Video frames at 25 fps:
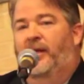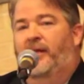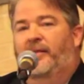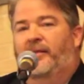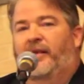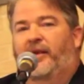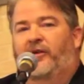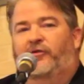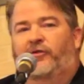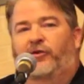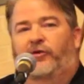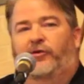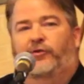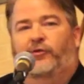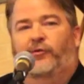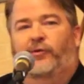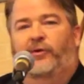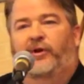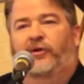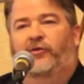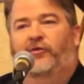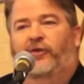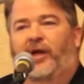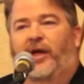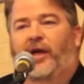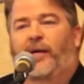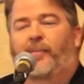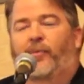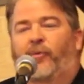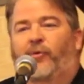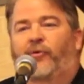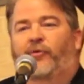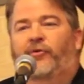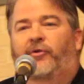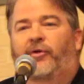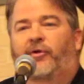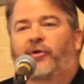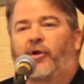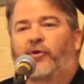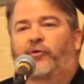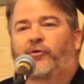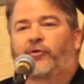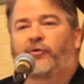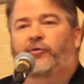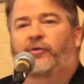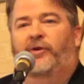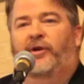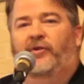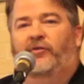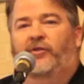just 3 examples.
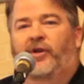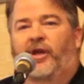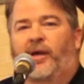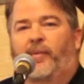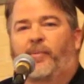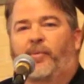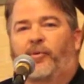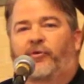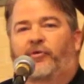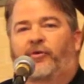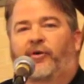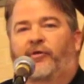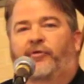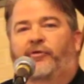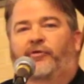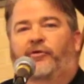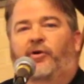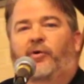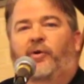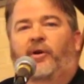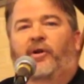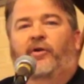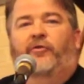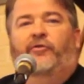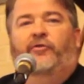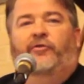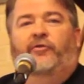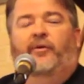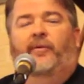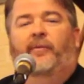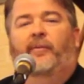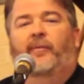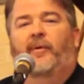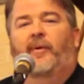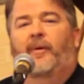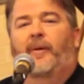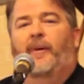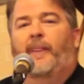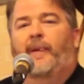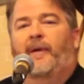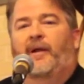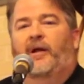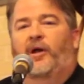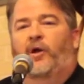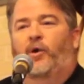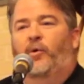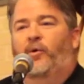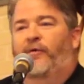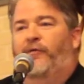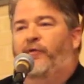Those are 3 examples of students
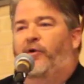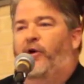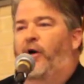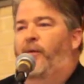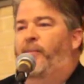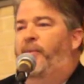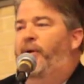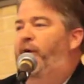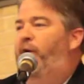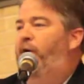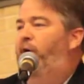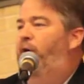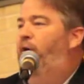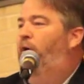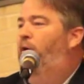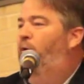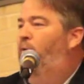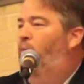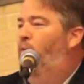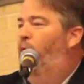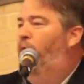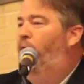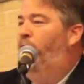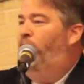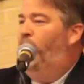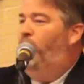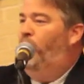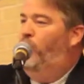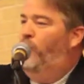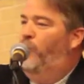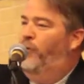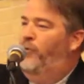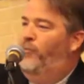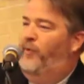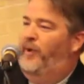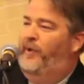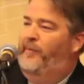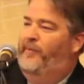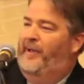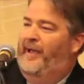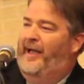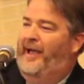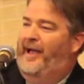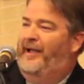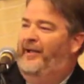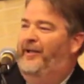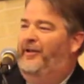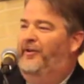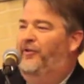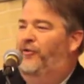who have come here, one way
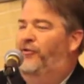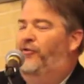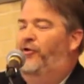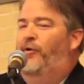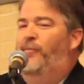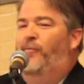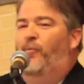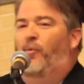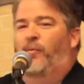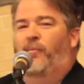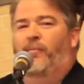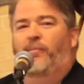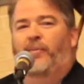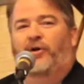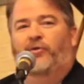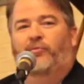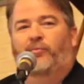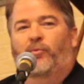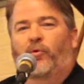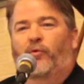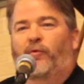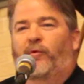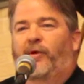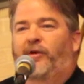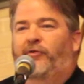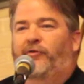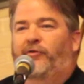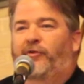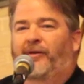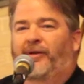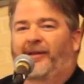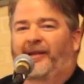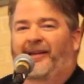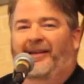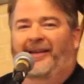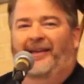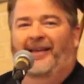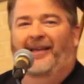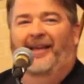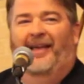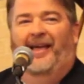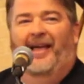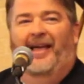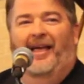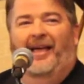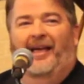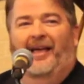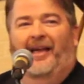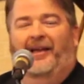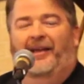back, 2 much more recently.
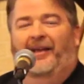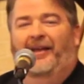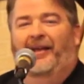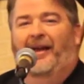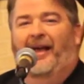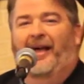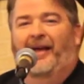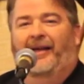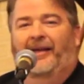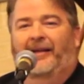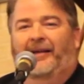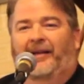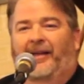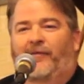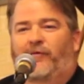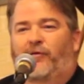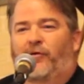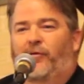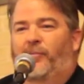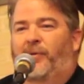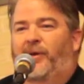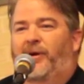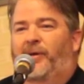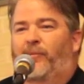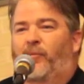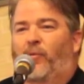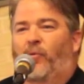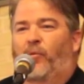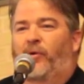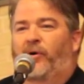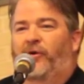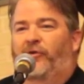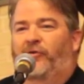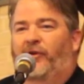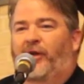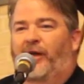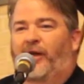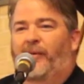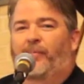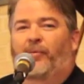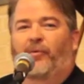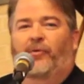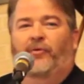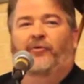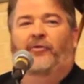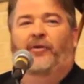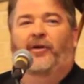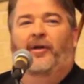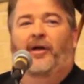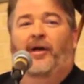Again, I could give you many more
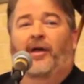examples.